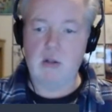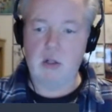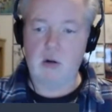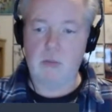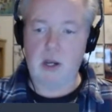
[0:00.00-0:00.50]

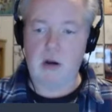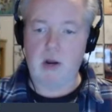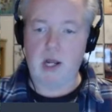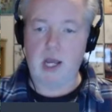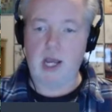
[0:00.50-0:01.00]
It's a little bigger,
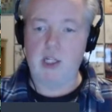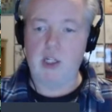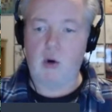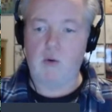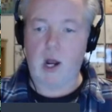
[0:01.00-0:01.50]
right? Hey,
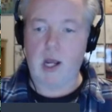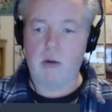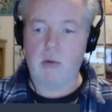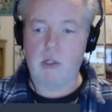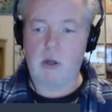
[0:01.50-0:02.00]
Joe
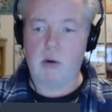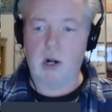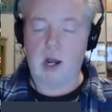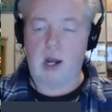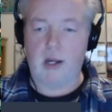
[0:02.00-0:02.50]
Ryan, what's
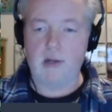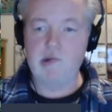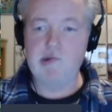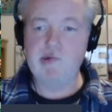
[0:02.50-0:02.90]
going on?